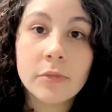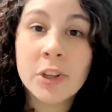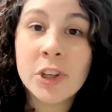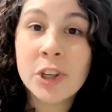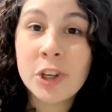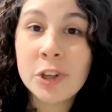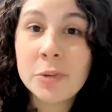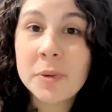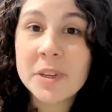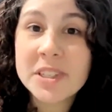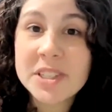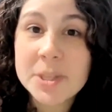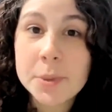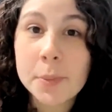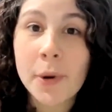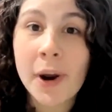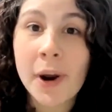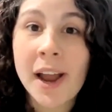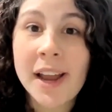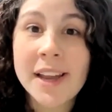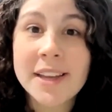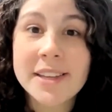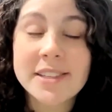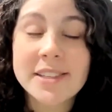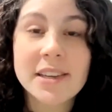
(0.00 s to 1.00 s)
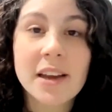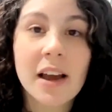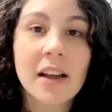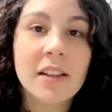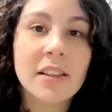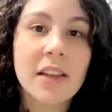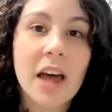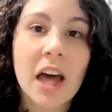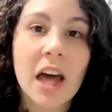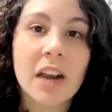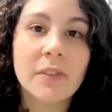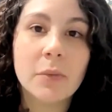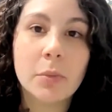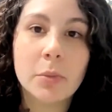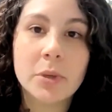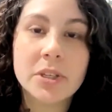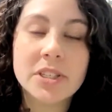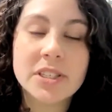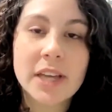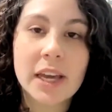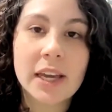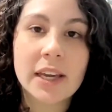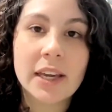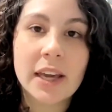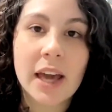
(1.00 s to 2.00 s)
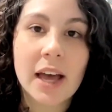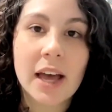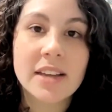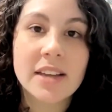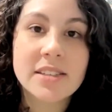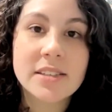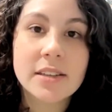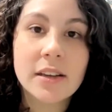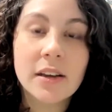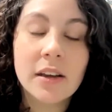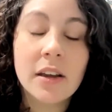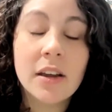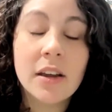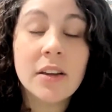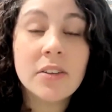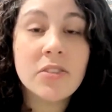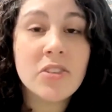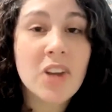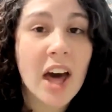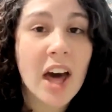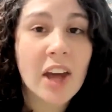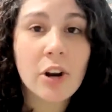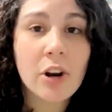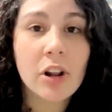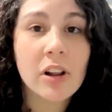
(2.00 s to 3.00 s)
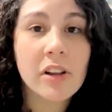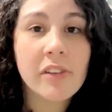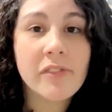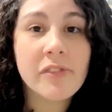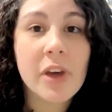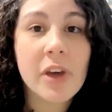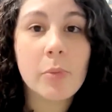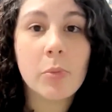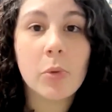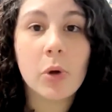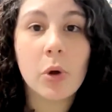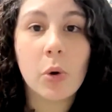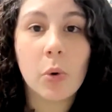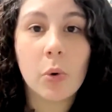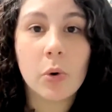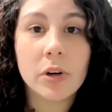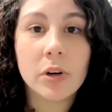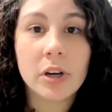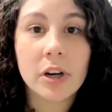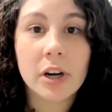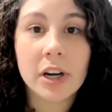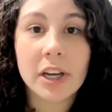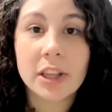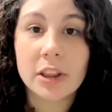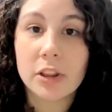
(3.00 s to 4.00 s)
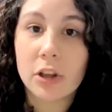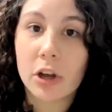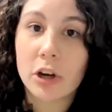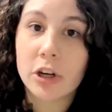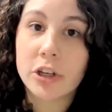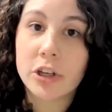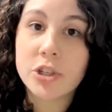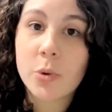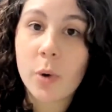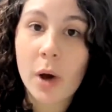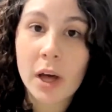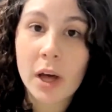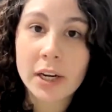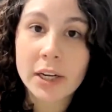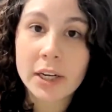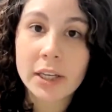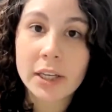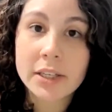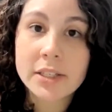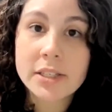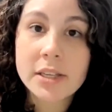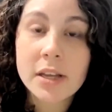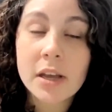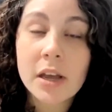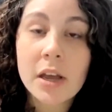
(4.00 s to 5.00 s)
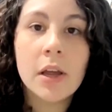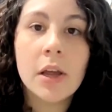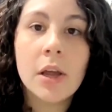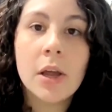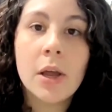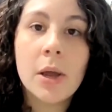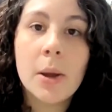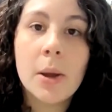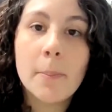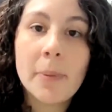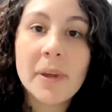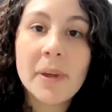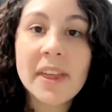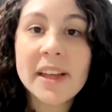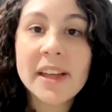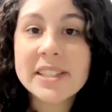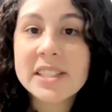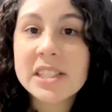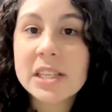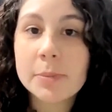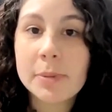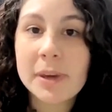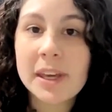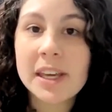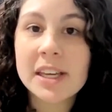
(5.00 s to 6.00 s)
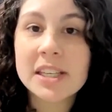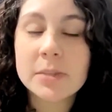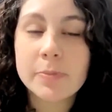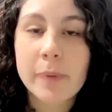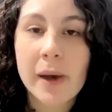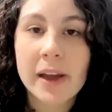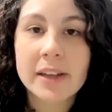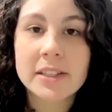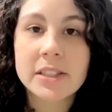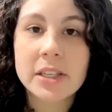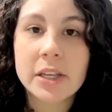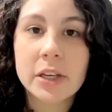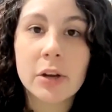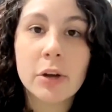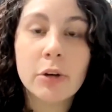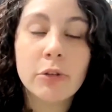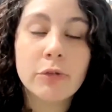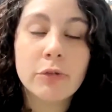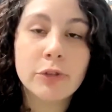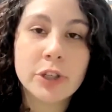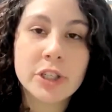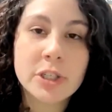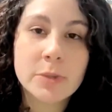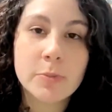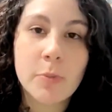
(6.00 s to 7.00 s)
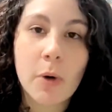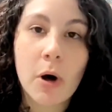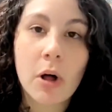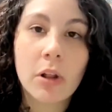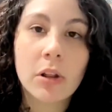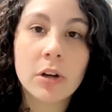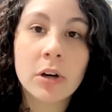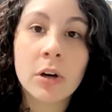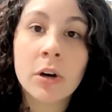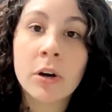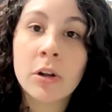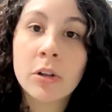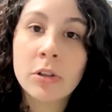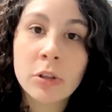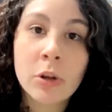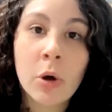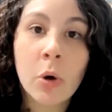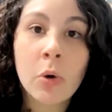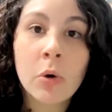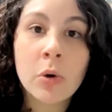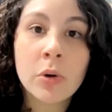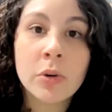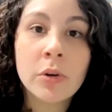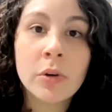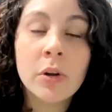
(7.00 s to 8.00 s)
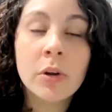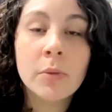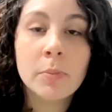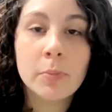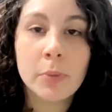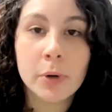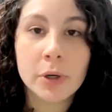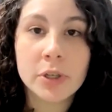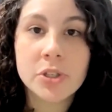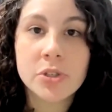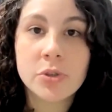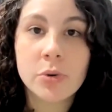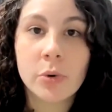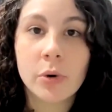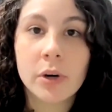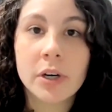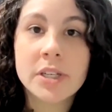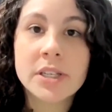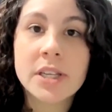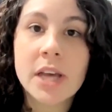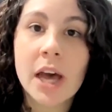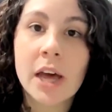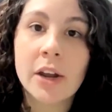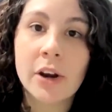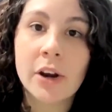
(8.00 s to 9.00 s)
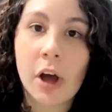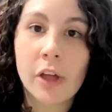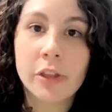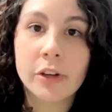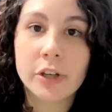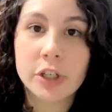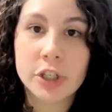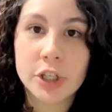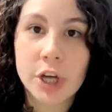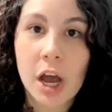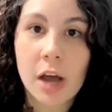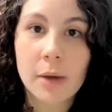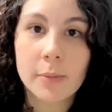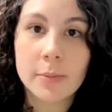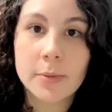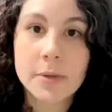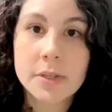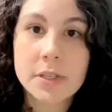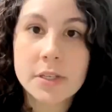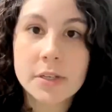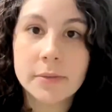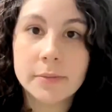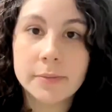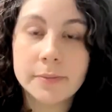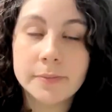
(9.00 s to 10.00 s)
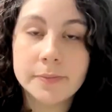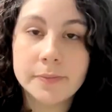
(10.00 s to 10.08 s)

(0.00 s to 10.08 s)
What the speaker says: You'd be surprised. A lot of them will say yes. Not all of them will order in large quantities, but that's to be expected for smaller local bookstores and other shops.